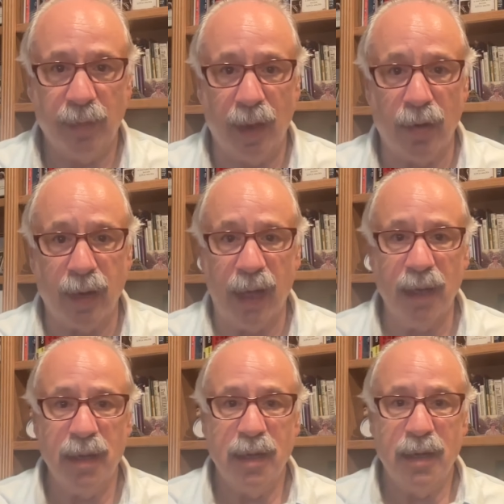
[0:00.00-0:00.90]

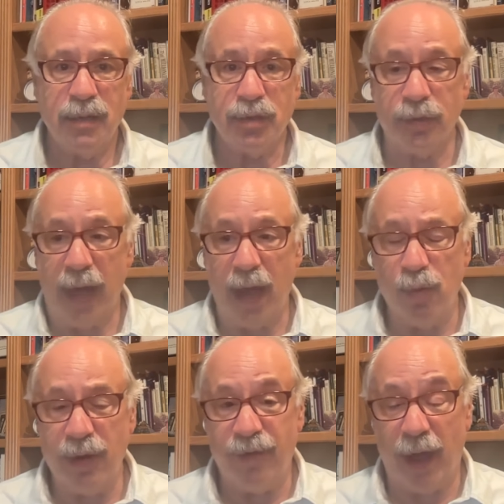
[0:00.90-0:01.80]
Okay. So now
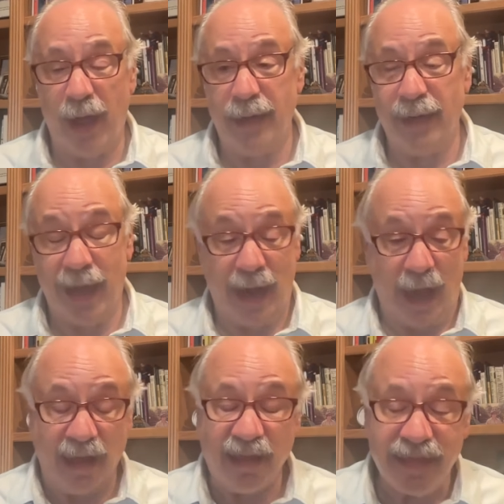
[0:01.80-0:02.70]
we've had, and
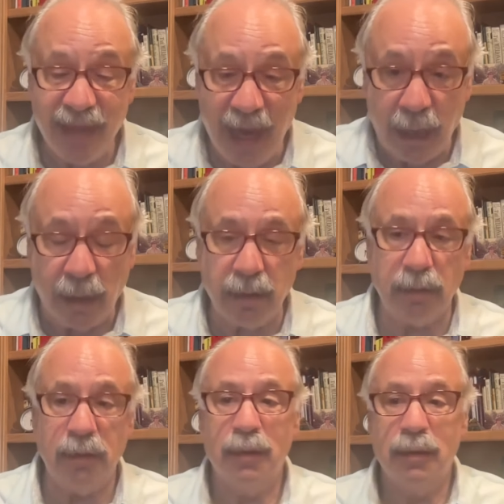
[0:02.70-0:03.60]
I think
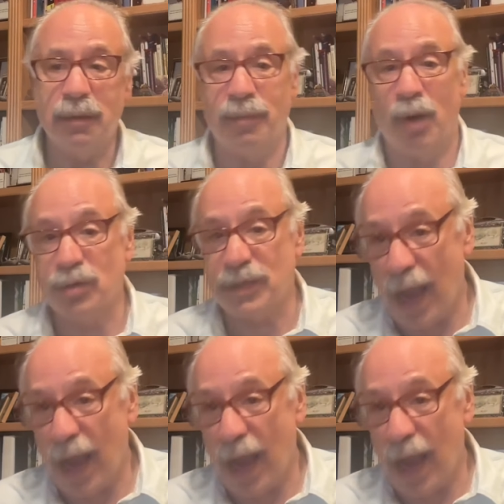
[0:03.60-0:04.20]
the most